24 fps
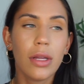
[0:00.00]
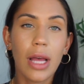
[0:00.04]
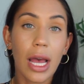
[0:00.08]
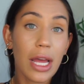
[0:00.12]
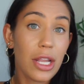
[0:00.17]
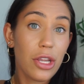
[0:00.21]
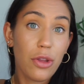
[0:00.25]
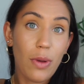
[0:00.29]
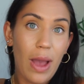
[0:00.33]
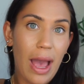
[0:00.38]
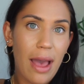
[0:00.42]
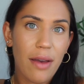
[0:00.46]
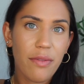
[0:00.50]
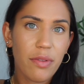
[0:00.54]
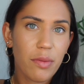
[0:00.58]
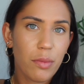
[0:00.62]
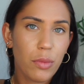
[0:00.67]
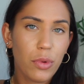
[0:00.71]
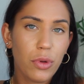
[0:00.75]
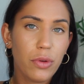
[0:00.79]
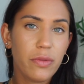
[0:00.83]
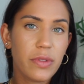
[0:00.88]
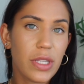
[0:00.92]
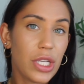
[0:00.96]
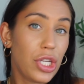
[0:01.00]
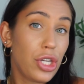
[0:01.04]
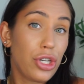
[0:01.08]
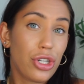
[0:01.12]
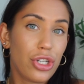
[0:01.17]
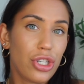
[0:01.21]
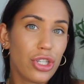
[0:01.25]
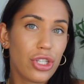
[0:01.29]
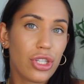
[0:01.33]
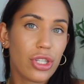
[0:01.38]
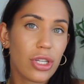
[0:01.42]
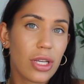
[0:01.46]
and you haven't moved and you're
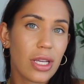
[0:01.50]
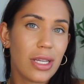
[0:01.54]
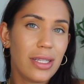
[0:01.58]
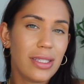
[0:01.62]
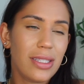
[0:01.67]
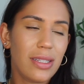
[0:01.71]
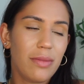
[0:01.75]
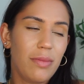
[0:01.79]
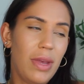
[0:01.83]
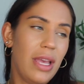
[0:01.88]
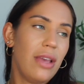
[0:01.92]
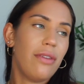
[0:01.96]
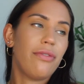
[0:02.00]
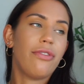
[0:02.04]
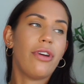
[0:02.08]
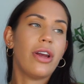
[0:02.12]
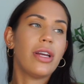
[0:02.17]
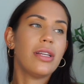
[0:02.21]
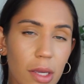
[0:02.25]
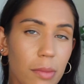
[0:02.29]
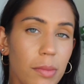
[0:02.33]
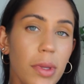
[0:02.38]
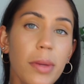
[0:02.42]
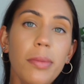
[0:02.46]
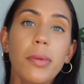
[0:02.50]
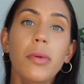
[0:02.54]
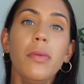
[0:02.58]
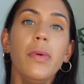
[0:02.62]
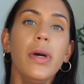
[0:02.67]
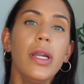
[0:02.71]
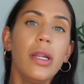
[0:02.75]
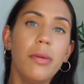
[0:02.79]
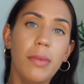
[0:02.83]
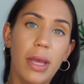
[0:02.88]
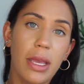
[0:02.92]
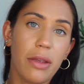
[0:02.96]
just looking to make friends, people
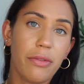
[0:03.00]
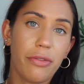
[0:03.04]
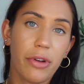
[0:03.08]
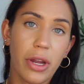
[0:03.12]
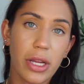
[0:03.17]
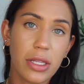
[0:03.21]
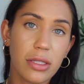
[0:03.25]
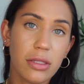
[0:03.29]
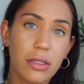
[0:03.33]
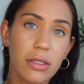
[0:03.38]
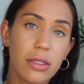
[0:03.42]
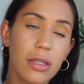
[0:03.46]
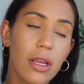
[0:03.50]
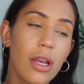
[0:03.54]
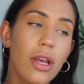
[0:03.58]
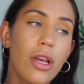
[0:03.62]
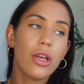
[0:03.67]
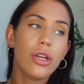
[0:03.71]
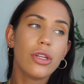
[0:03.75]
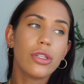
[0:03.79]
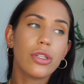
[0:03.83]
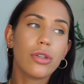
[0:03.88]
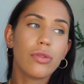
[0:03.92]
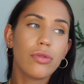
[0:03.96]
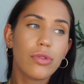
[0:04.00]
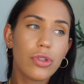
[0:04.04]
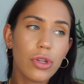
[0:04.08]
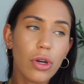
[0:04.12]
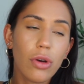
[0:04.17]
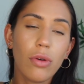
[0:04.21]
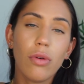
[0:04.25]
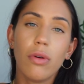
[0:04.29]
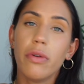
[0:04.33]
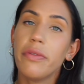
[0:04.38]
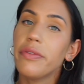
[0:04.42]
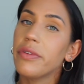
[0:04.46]
want to make friends. So
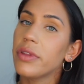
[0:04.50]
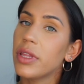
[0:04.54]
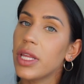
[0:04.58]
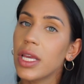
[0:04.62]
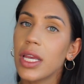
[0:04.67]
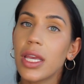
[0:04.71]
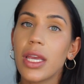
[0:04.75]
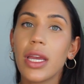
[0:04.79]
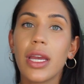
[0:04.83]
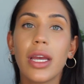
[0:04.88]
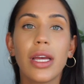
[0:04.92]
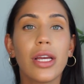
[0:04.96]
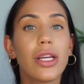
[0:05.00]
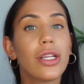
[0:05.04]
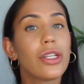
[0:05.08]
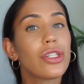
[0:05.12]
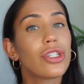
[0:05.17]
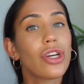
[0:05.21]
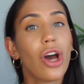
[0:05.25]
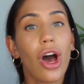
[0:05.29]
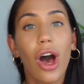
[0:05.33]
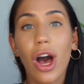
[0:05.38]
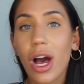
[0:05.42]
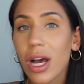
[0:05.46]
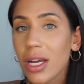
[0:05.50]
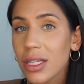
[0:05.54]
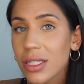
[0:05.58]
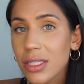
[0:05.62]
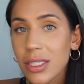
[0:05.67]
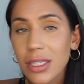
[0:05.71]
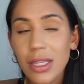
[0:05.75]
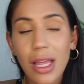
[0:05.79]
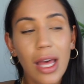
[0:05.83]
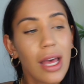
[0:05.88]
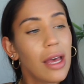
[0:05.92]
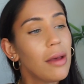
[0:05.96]
don't overthink it. Talk
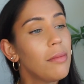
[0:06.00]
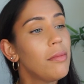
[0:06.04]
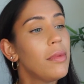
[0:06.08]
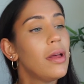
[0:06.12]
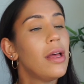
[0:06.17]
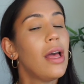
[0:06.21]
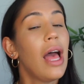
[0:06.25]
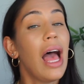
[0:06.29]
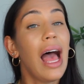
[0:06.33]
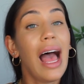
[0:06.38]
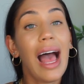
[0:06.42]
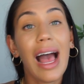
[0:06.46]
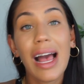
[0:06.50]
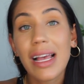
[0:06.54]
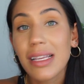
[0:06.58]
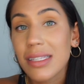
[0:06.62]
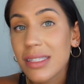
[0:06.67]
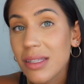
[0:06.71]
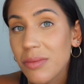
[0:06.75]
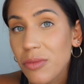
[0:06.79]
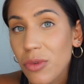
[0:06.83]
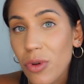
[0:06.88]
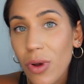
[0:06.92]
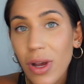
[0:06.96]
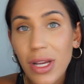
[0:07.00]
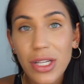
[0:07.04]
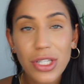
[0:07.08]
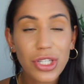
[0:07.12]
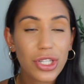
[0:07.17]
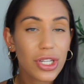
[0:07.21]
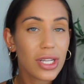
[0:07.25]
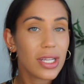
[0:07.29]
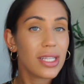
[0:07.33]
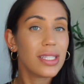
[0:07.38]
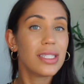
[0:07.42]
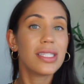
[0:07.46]
to them, ask them
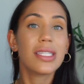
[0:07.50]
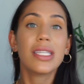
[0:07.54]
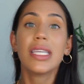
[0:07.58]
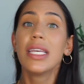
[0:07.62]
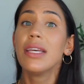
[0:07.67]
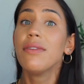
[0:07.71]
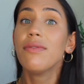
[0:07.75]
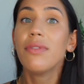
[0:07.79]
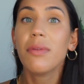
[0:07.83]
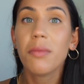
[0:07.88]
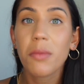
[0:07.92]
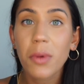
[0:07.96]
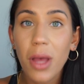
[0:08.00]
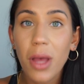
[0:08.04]
questions, give them